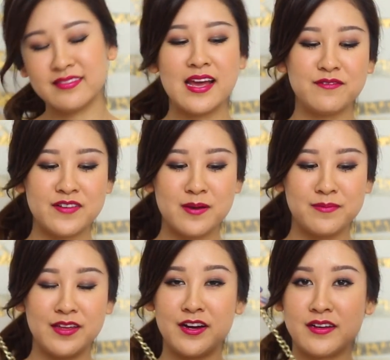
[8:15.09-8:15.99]
they sent
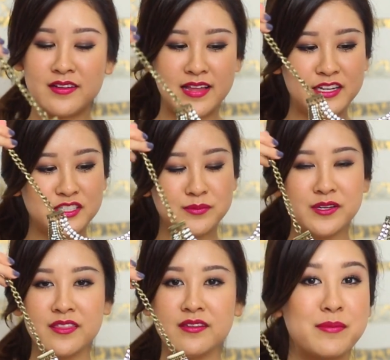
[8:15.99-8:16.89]
from their collection
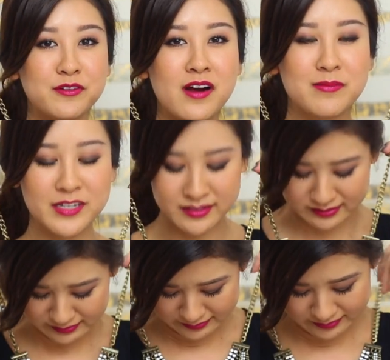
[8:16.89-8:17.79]
with Emma
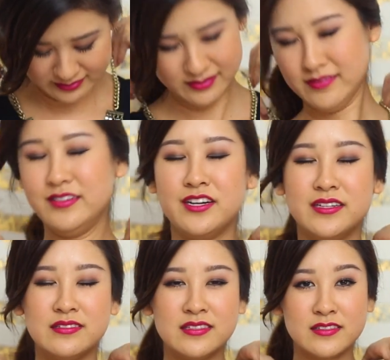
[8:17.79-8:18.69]
Roberts. You're
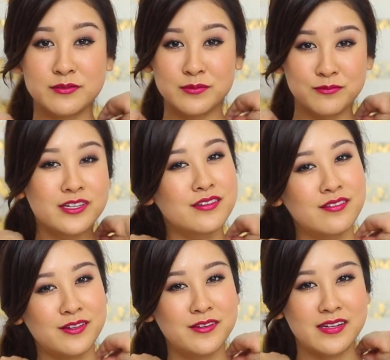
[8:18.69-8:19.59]
going to see this one real
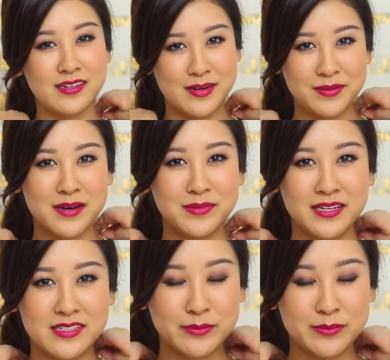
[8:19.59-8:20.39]
soon in an upcoming